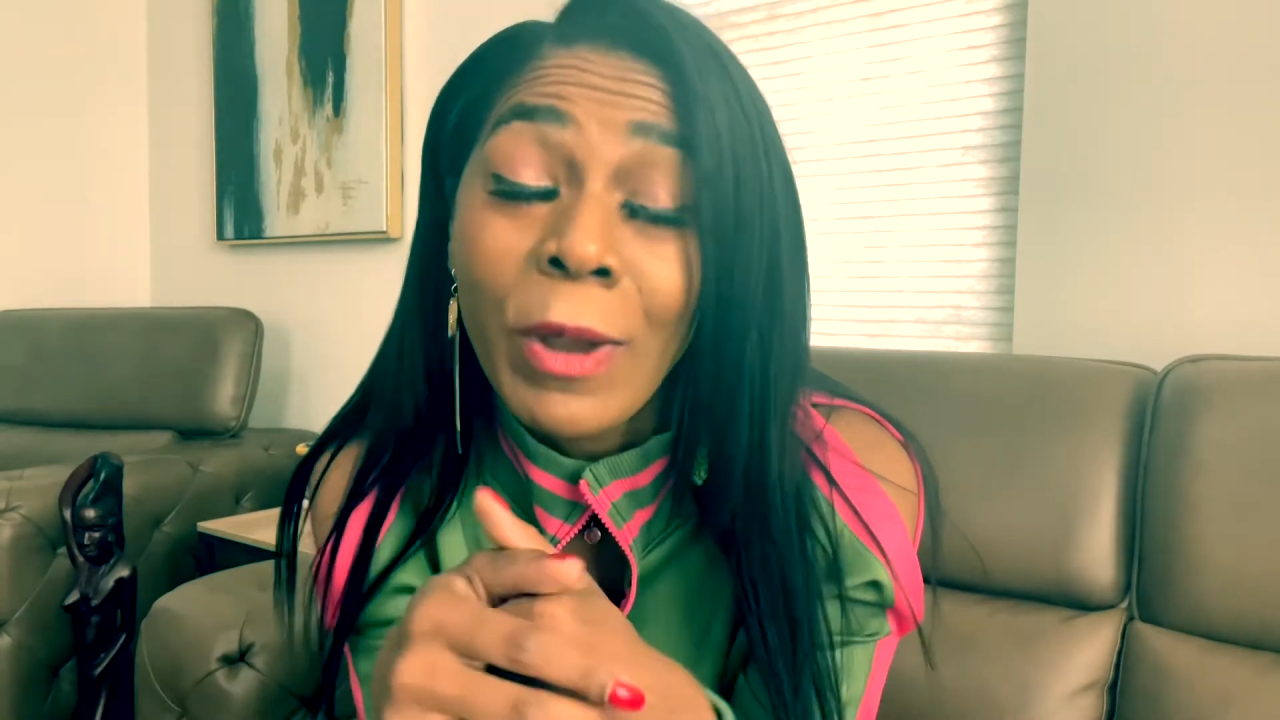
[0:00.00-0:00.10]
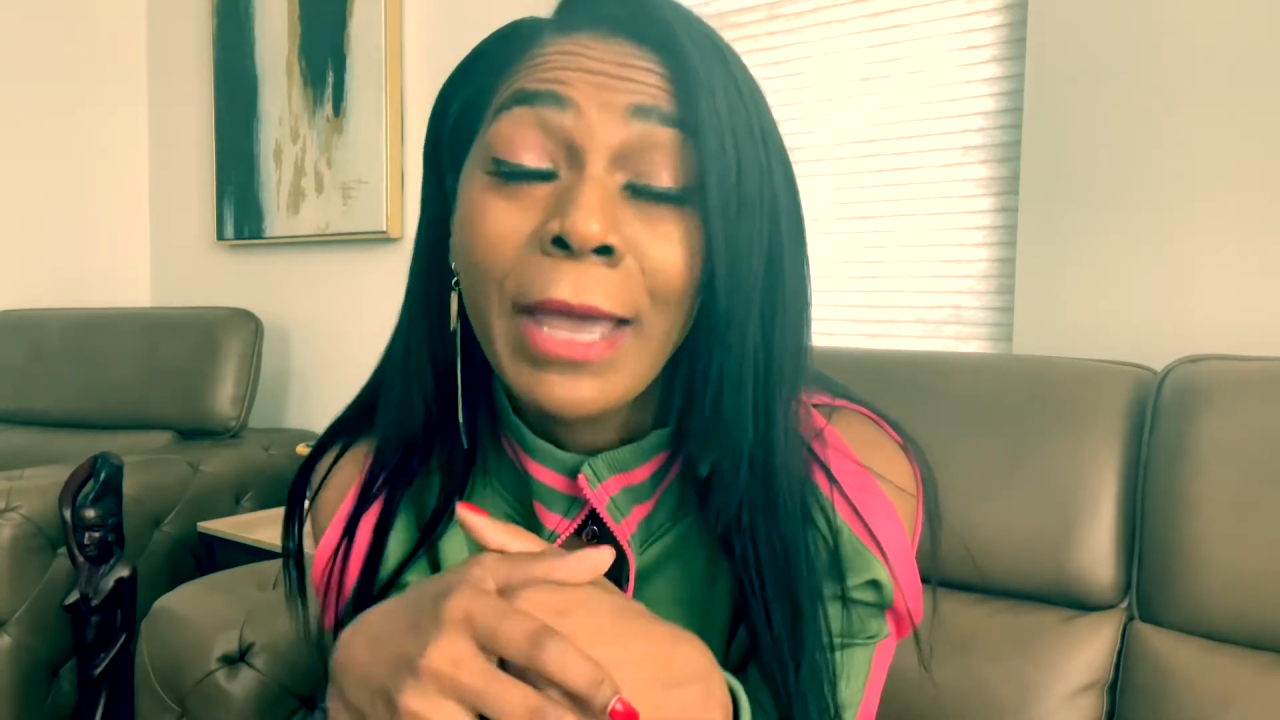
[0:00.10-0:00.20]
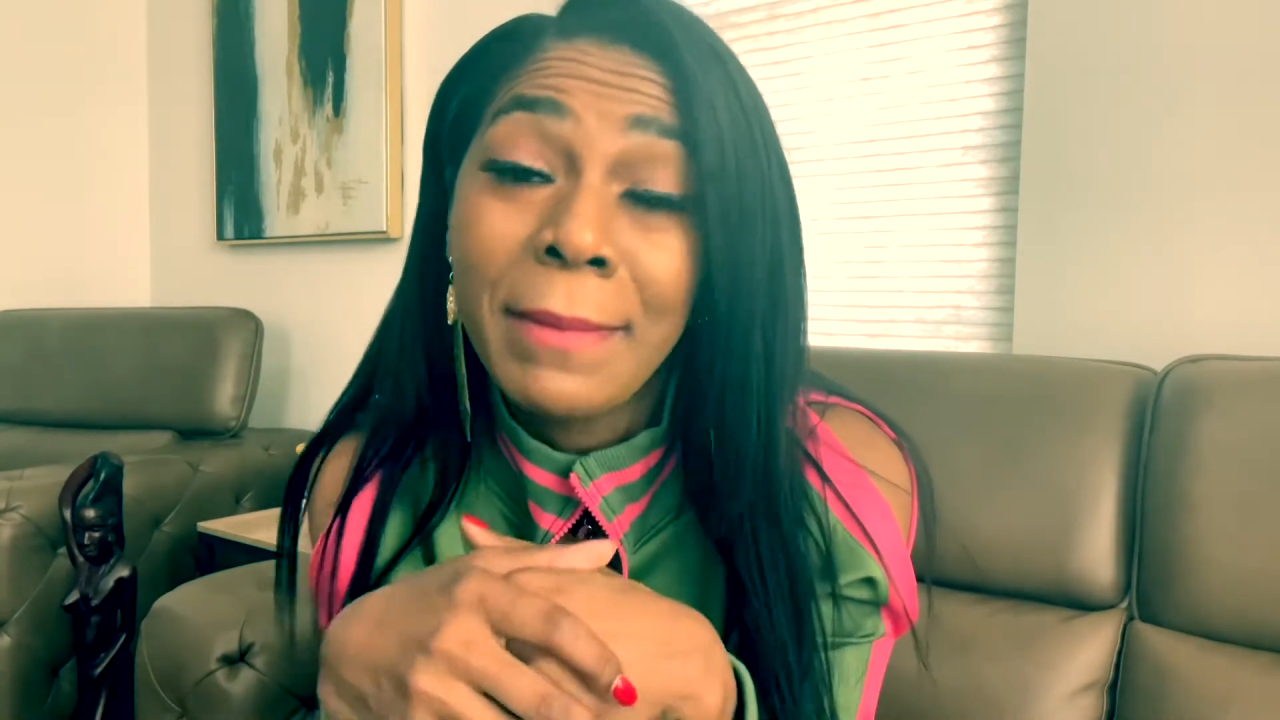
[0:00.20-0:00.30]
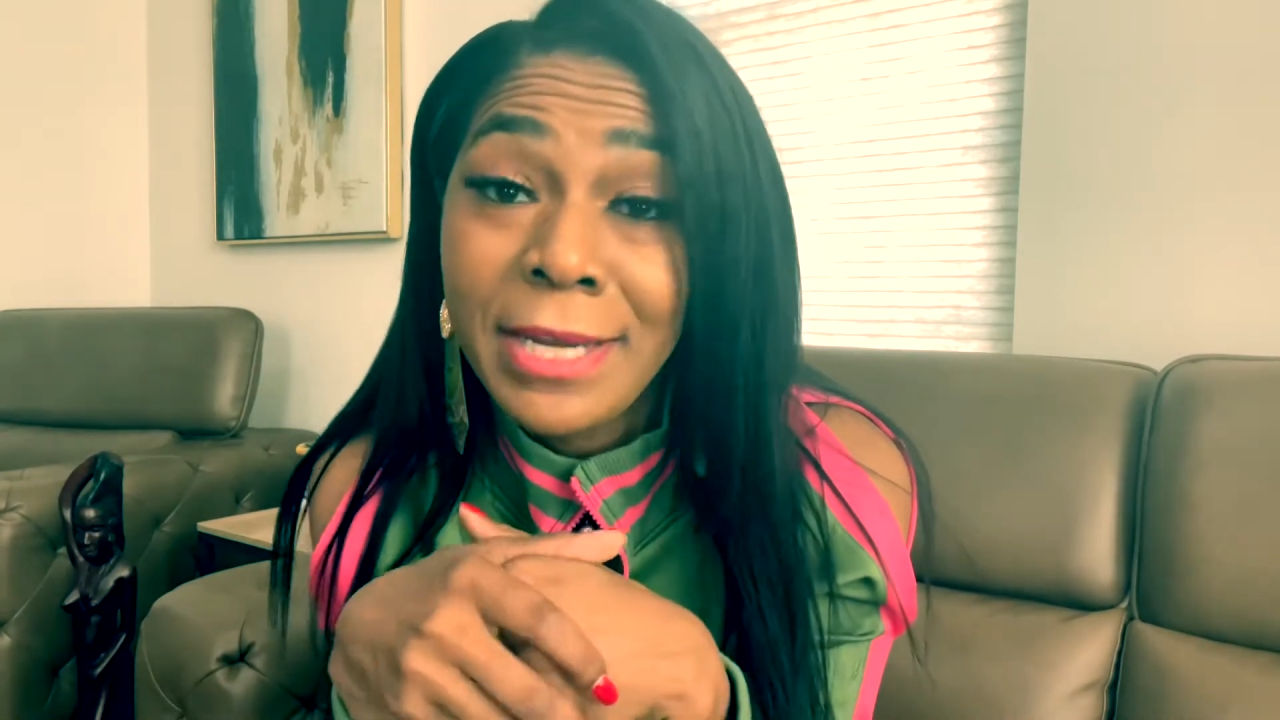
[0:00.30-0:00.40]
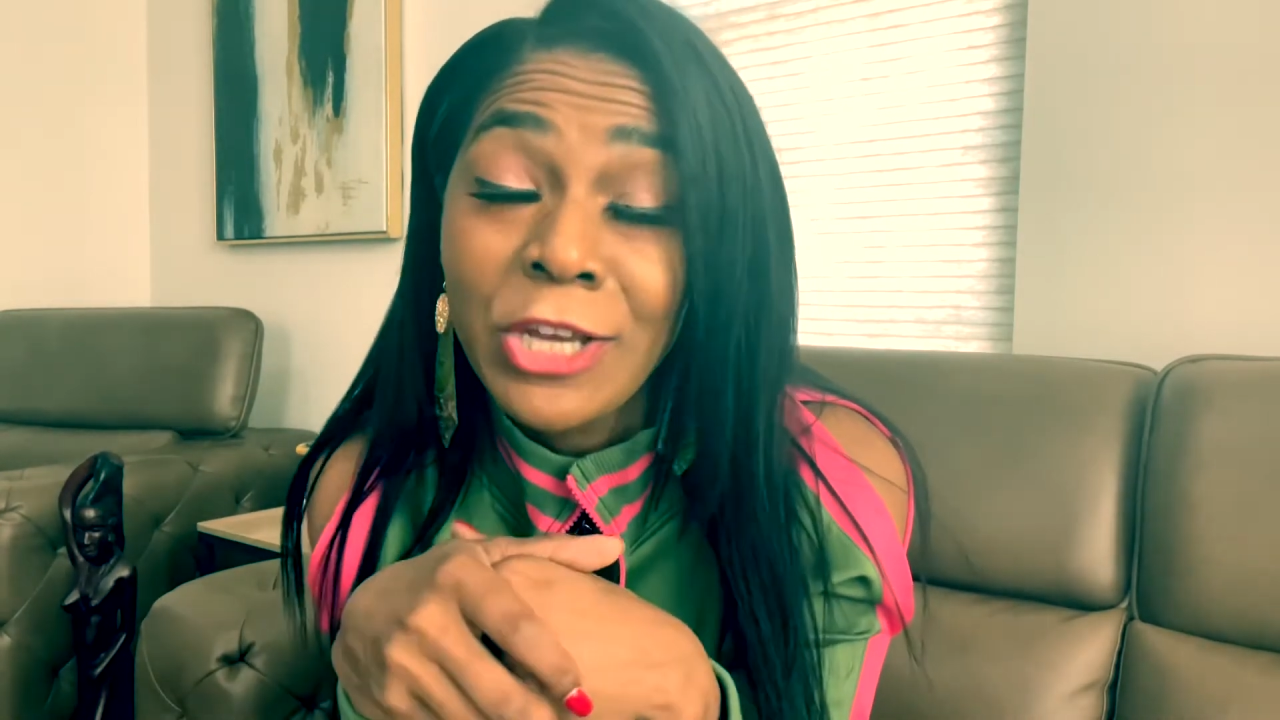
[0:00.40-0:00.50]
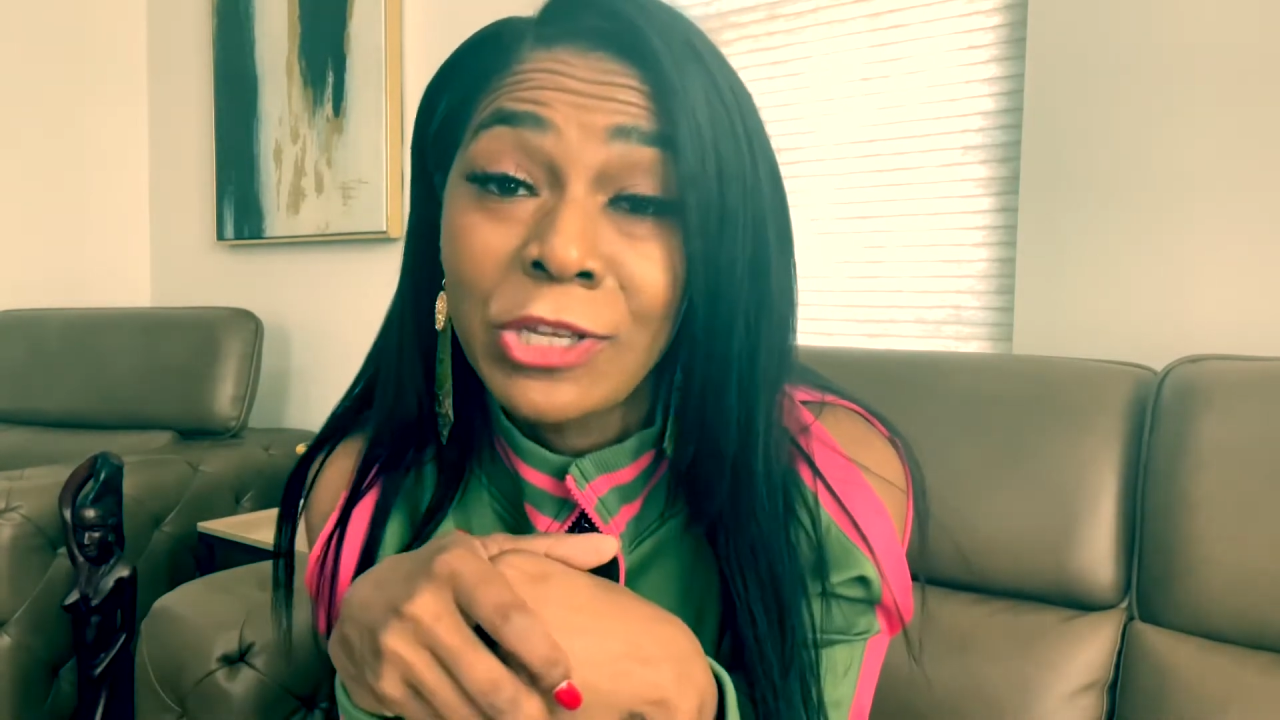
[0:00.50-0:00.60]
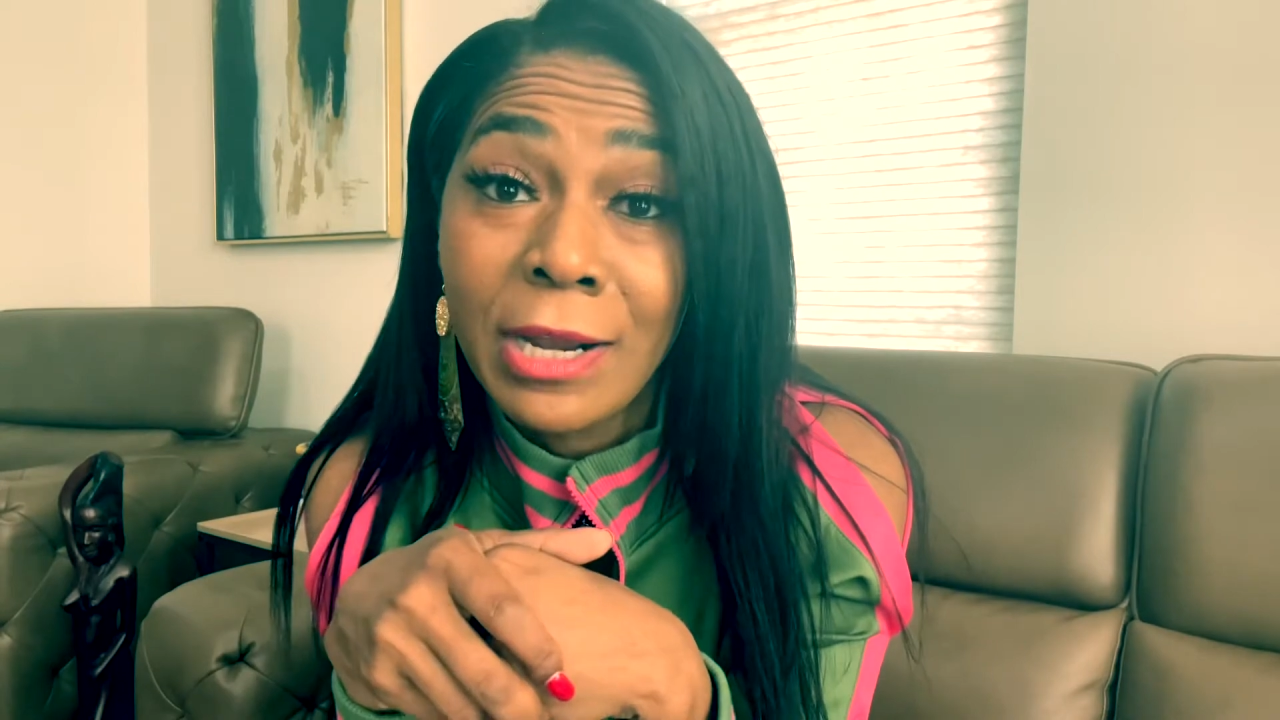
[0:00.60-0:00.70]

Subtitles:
recommendation